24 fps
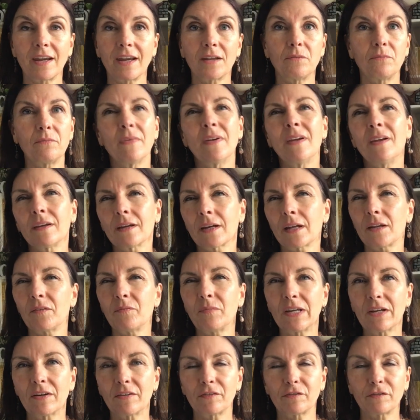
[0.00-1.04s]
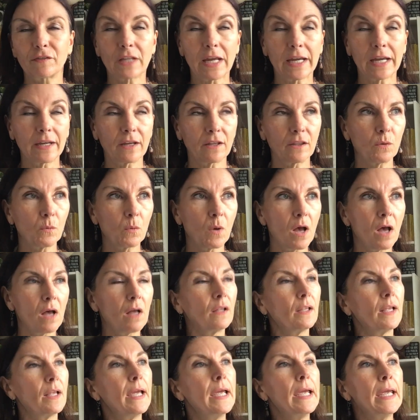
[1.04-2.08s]
and kind of be a fly on the
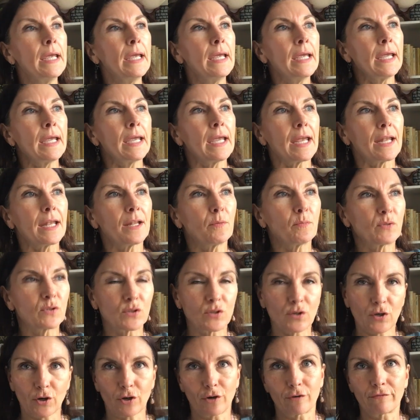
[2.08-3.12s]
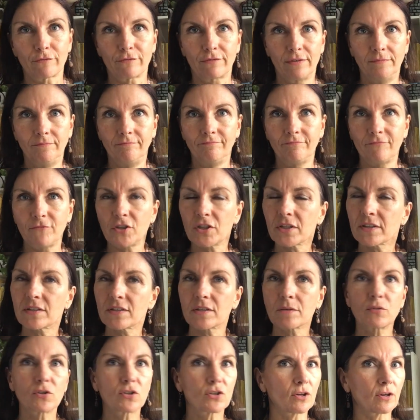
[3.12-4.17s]
wall and observe. Just
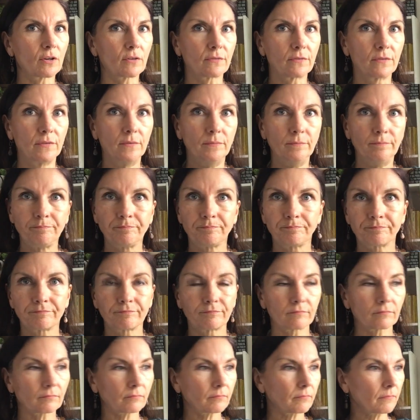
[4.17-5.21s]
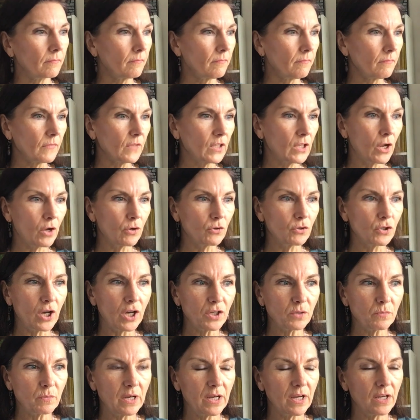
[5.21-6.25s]
observe. No
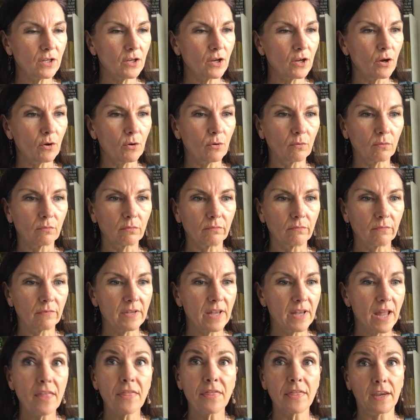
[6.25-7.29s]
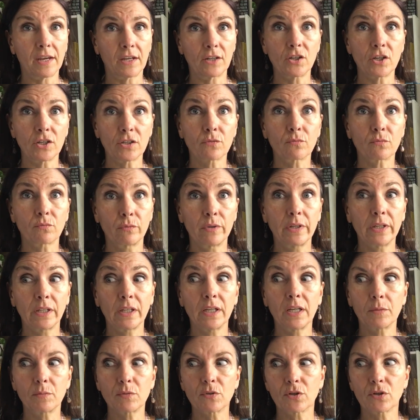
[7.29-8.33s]
judgment, no nothing, just
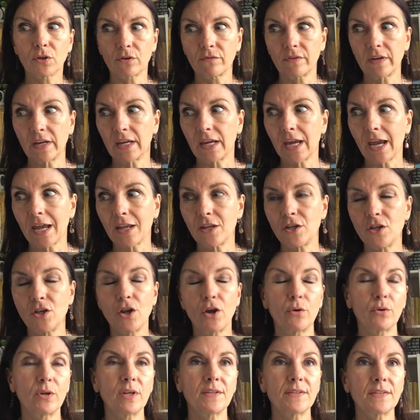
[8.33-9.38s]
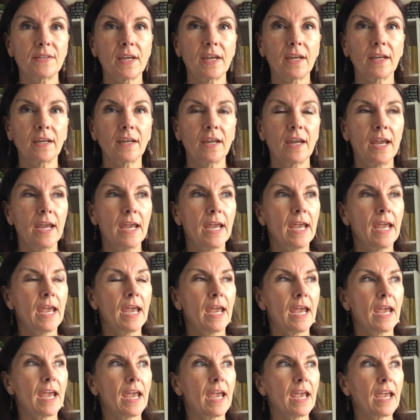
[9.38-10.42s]
really observing and noticing.
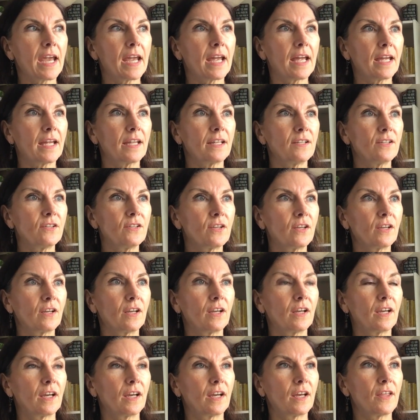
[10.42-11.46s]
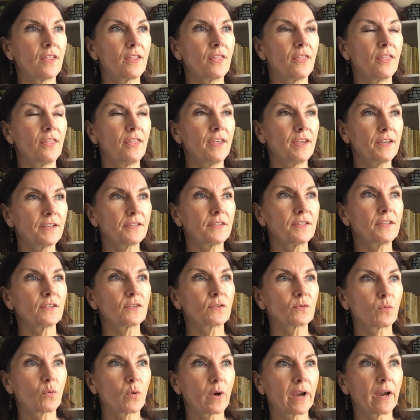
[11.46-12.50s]
And this
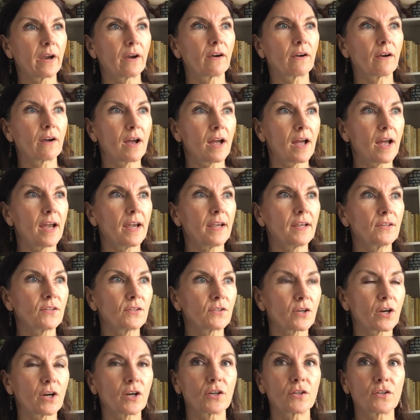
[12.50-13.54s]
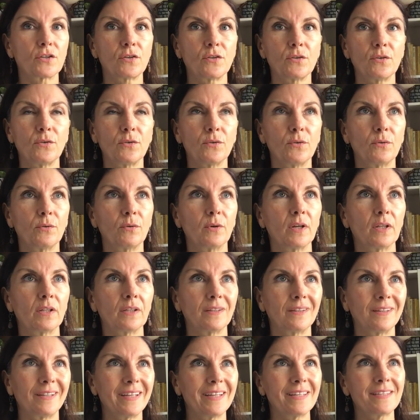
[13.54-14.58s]
is where I start to
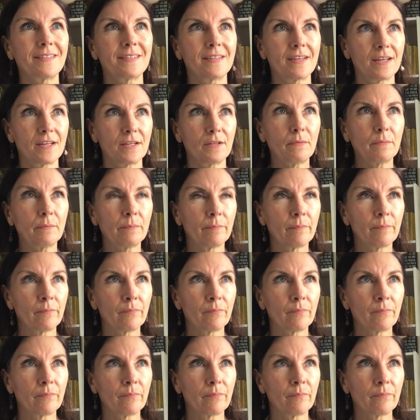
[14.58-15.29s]
listen